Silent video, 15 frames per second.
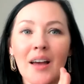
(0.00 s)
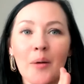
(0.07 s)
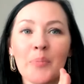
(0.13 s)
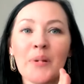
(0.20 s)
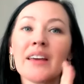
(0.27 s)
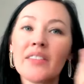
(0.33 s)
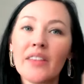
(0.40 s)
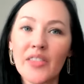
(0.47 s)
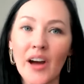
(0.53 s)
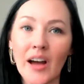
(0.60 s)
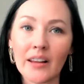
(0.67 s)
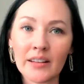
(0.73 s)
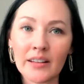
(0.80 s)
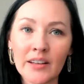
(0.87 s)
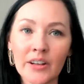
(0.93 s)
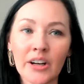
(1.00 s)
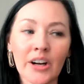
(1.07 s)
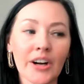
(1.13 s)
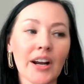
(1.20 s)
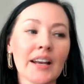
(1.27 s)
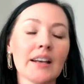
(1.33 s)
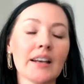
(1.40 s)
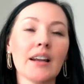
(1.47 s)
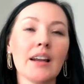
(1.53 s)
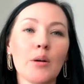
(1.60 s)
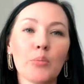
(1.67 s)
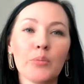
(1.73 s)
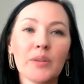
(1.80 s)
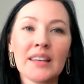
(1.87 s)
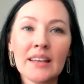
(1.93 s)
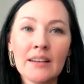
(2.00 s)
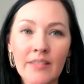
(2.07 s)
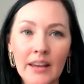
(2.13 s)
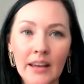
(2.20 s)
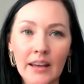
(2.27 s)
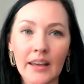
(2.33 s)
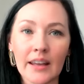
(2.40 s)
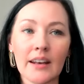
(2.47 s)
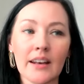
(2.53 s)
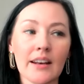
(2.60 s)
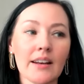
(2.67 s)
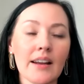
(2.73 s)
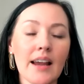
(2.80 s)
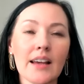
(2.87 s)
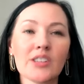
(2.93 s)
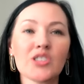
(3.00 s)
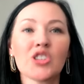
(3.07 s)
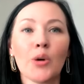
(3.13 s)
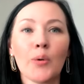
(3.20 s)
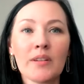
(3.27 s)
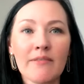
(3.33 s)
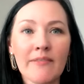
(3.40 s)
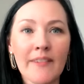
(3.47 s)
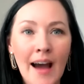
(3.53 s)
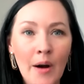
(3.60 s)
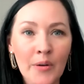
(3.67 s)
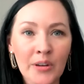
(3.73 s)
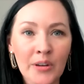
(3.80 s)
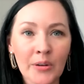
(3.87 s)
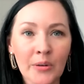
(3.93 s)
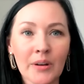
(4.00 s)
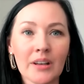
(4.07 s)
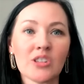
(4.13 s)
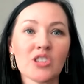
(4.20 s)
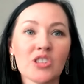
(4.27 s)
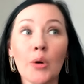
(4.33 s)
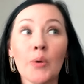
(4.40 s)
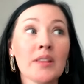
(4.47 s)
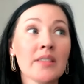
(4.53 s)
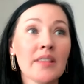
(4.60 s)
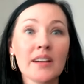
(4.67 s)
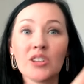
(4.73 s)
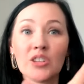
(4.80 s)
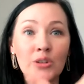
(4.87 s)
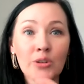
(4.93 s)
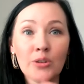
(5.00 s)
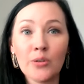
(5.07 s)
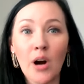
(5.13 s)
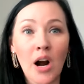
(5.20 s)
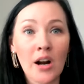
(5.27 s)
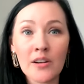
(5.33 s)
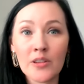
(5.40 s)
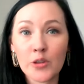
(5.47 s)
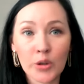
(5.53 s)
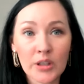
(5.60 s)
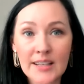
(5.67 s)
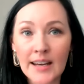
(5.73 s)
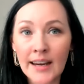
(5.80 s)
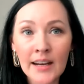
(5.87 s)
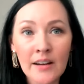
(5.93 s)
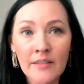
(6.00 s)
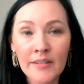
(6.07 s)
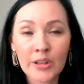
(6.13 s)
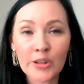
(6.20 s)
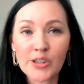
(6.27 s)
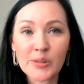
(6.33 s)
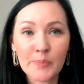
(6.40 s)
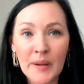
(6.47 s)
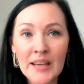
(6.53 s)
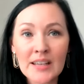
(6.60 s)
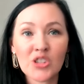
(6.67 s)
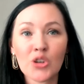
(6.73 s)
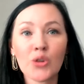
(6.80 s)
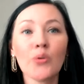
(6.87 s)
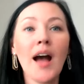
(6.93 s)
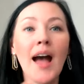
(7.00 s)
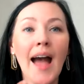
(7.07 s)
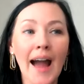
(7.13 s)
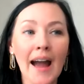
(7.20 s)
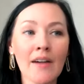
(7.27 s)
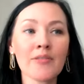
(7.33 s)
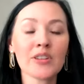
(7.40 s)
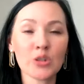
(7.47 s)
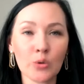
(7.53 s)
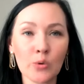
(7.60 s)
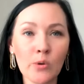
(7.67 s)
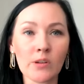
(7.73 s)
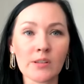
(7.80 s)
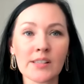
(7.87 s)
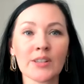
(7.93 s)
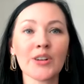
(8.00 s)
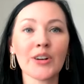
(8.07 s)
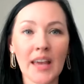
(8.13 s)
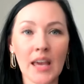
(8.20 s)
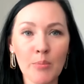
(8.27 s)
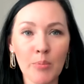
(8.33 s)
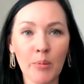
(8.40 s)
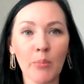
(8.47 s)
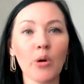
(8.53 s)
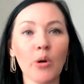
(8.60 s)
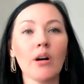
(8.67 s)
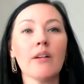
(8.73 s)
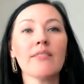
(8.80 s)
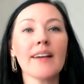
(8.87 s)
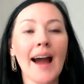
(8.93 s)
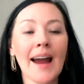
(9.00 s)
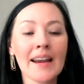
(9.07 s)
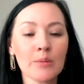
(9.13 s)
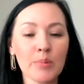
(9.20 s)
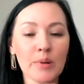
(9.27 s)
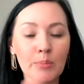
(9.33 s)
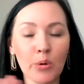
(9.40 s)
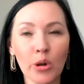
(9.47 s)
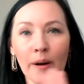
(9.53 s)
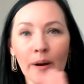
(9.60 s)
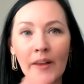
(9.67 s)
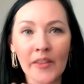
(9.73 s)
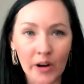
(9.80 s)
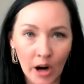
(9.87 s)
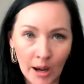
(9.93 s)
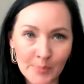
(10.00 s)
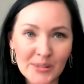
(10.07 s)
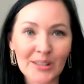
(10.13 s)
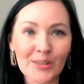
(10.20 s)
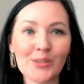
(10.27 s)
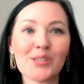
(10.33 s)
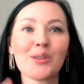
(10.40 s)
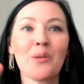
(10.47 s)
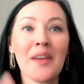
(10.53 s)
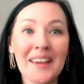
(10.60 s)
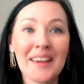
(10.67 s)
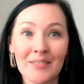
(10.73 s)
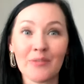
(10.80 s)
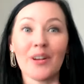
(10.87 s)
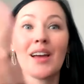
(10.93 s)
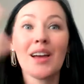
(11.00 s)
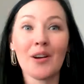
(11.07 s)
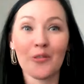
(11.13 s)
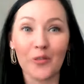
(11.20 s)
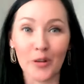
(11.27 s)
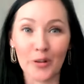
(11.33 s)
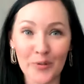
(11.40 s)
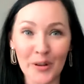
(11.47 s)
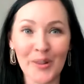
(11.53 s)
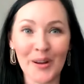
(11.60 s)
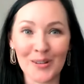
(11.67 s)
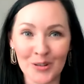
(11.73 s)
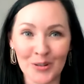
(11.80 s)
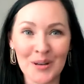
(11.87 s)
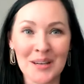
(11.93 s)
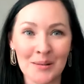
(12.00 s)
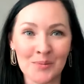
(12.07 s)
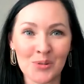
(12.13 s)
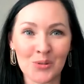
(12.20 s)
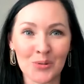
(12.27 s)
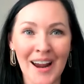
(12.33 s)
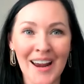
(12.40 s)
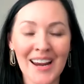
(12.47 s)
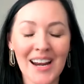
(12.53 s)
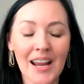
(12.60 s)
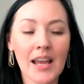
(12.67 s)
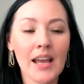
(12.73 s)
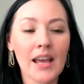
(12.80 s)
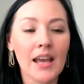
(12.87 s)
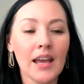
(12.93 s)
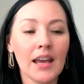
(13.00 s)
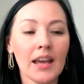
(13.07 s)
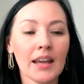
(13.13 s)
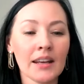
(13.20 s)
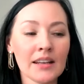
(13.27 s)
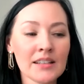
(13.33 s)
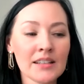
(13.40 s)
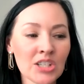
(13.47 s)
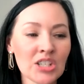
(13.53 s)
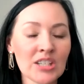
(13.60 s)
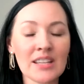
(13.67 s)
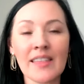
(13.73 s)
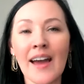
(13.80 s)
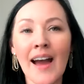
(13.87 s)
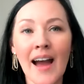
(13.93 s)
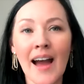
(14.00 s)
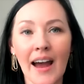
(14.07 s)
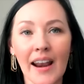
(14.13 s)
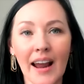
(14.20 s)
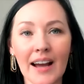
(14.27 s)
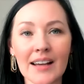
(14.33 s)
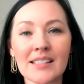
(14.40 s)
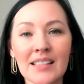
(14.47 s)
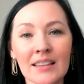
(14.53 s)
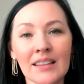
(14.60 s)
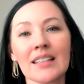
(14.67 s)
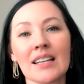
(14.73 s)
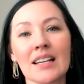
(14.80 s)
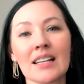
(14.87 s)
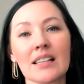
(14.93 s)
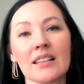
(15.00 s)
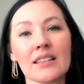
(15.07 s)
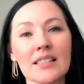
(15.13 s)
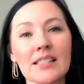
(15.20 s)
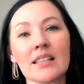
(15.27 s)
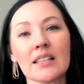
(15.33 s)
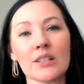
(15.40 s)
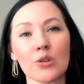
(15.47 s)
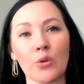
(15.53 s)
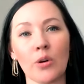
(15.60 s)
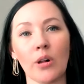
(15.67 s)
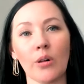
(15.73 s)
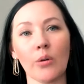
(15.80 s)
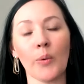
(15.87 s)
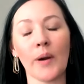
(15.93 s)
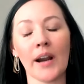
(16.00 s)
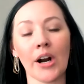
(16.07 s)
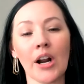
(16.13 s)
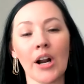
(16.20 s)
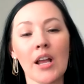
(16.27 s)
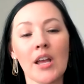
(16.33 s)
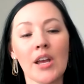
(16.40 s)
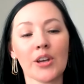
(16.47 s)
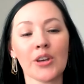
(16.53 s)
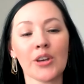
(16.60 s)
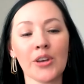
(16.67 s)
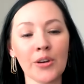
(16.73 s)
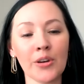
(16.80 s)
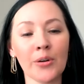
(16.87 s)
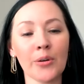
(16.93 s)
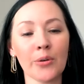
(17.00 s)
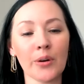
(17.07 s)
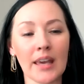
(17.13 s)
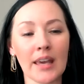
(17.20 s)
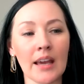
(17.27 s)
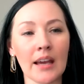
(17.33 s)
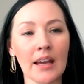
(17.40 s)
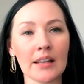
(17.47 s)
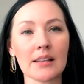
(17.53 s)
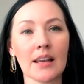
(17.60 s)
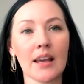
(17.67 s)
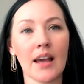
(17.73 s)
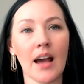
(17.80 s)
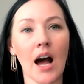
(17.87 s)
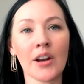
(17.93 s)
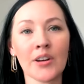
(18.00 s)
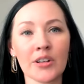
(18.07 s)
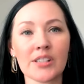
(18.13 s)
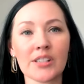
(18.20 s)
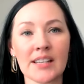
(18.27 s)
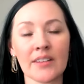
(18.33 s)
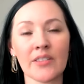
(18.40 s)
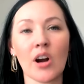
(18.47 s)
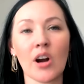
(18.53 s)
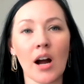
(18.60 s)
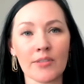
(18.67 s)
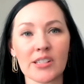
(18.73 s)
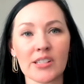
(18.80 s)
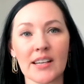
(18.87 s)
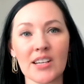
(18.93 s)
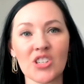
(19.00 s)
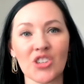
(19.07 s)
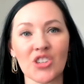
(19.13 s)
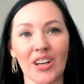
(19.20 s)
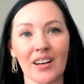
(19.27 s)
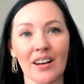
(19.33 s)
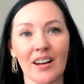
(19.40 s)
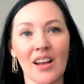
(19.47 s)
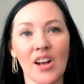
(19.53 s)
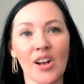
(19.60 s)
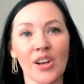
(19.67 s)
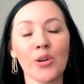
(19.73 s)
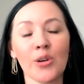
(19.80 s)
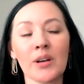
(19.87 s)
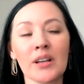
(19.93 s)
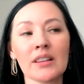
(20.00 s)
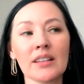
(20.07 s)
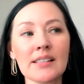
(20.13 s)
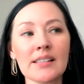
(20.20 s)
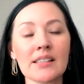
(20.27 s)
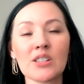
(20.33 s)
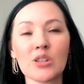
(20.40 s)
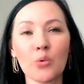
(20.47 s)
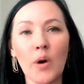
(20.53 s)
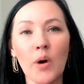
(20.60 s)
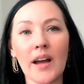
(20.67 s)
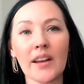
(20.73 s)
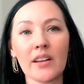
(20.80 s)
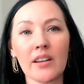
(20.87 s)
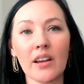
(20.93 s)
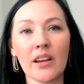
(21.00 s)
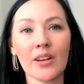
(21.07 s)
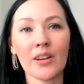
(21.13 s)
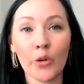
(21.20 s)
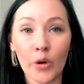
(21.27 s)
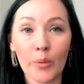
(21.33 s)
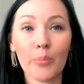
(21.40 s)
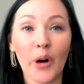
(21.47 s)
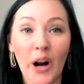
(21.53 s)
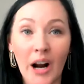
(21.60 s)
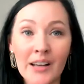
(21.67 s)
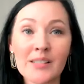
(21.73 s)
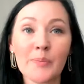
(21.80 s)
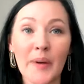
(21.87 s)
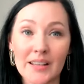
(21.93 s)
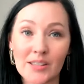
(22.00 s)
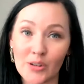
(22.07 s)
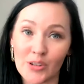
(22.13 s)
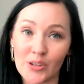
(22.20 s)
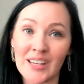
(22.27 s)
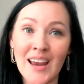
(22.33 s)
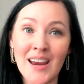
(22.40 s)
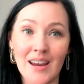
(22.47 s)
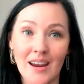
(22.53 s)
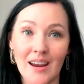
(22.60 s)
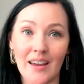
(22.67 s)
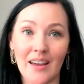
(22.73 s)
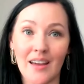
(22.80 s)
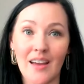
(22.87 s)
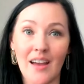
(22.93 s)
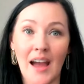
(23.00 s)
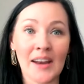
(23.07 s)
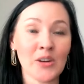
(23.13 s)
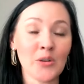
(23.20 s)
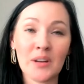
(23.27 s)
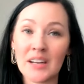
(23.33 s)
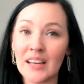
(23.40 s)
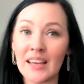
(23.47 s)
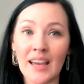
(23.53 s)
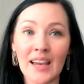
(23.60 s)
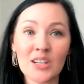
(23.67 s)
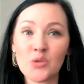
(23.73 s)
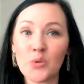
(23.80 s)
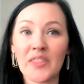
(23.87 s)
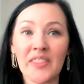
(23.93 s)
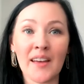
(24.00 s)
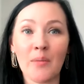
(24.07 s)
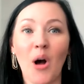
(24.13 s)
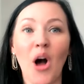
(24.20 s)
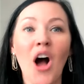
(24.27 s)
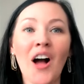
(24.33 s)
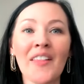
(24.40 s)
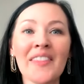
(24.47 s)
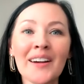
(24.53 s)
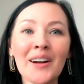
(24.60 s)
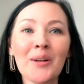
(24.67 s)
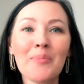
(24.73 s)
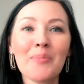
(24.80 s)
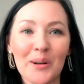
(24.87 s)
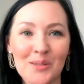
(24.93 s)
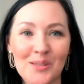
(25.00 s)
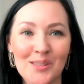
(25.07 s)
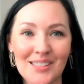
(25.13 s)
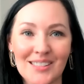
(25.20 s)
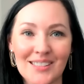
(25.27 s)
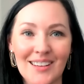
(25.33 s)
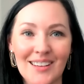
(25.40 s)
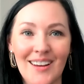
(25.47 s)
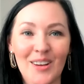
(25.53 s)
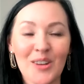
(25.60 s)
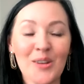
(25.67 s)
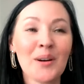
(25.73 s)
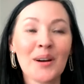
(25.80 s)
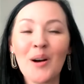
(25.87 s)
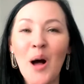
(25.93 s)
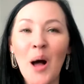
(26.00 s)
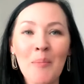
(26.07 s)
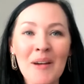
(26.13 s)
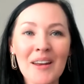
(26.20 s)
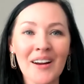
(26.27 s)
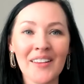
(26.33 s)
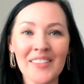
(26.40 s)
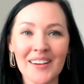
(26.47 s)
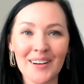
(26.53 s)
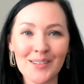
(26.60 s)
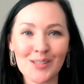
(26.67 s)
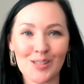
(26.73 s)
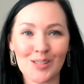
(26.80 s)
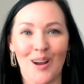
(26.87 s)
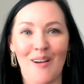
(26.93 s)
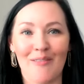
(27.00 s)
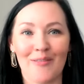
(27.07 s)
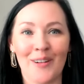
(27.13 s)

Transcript: being the thought leader and giving and showing value and showing that you are authoritative in your space. You have the tools and you're capable of guiding people around their obstacles so they can fulfill their dreams, right? In addition to that, I see LinkedIn as a listening tool where you can understand the conversation. You can listen to what your prospects are saying and you can engage with them on their posts you can comment on their stuff